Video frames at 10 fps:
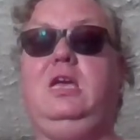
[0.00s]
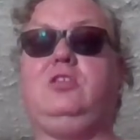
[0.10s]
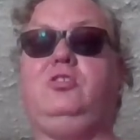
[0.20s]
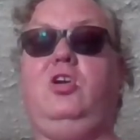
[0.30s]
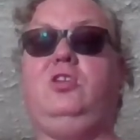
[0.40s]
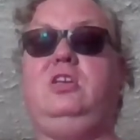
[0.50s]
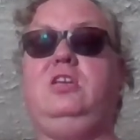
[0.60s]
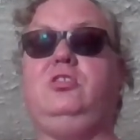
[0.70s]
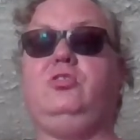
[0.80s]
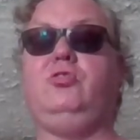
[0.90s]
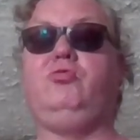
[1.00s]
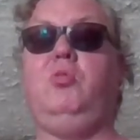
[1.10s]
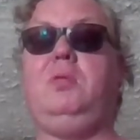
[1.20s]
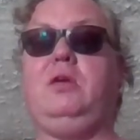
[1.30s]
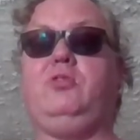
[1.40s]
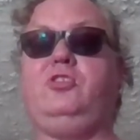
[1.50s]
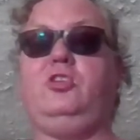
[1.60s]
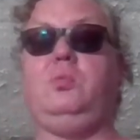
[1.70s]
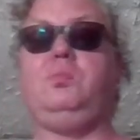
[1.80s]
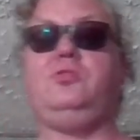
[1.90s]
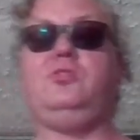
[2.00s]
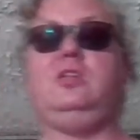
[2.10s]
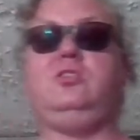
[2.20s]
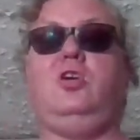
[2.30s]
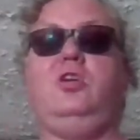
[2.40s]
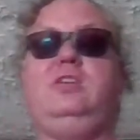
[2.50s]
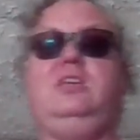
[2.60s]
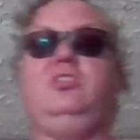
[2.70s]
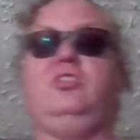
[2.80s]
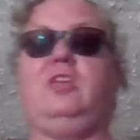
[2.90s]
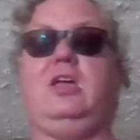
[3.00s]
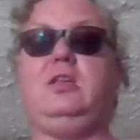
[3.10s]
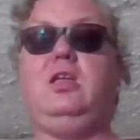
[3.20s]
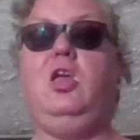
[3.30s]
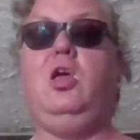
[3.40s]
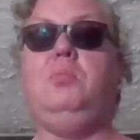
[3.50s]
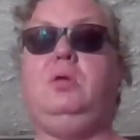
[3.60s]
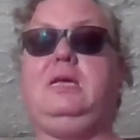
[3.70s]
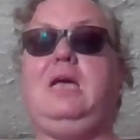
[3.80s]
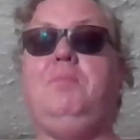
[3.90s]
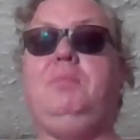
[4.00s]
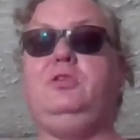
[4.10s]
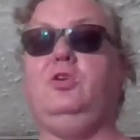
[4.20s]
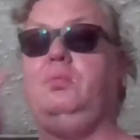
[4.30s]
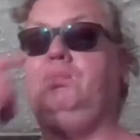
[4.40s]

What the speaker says: It's not as easy as just drumming out sit-ups. It's not as easy as that, but it can be done.